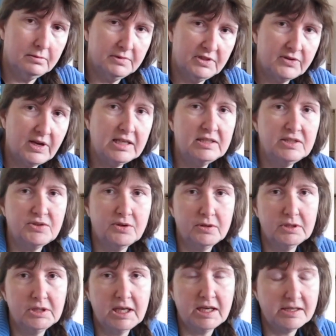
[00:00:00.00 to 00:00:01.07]
try this
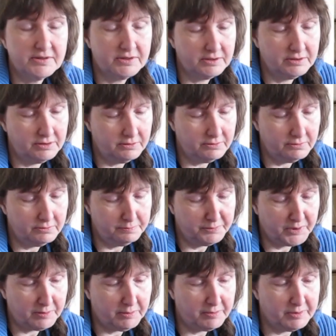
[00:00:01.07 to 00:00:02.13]
on later, you
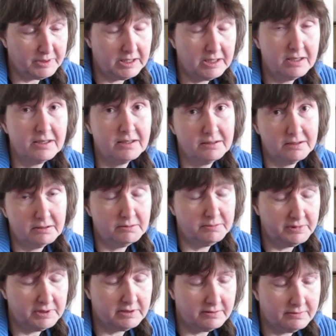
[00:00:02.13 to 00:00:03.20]
probably, I
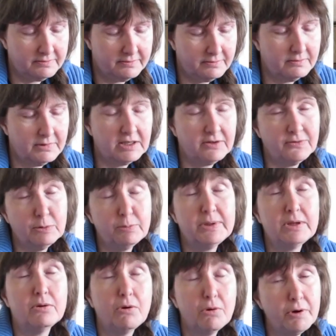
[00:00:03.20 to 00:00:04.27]
hope it will
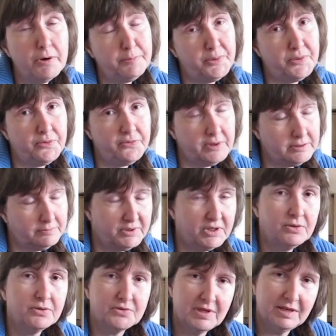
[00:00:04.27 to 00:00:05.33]
be or perfect
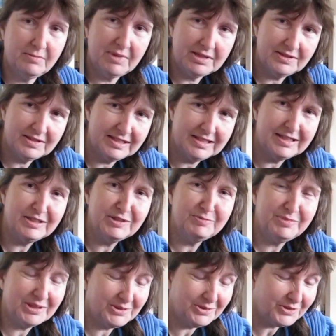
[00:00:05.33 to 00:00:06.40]
because they made it a little
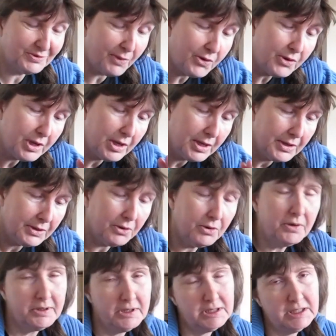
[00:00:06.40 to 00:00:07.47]
bit too small
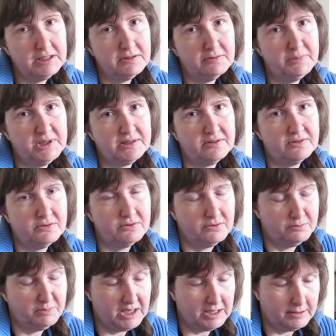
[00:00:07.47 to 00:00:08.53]
or a little bit too
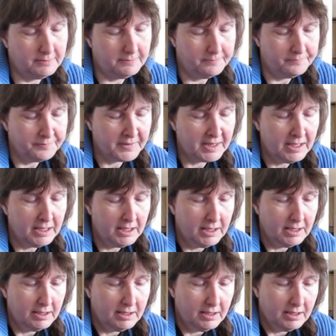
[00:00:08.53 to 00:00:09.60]
big.
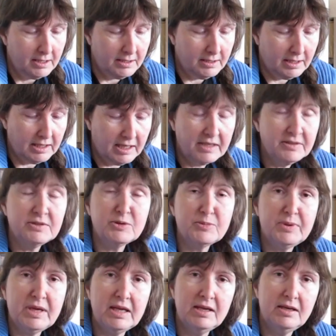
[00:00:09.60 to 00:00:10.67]
I ended up
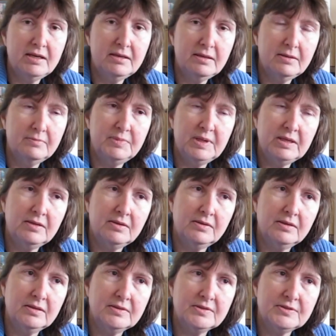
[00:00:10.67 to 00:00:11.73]
here
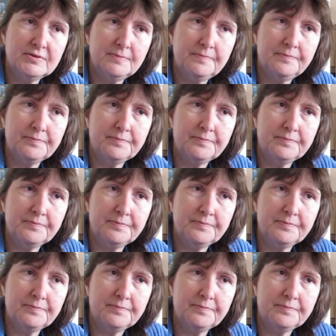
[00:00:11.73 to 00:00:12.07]
because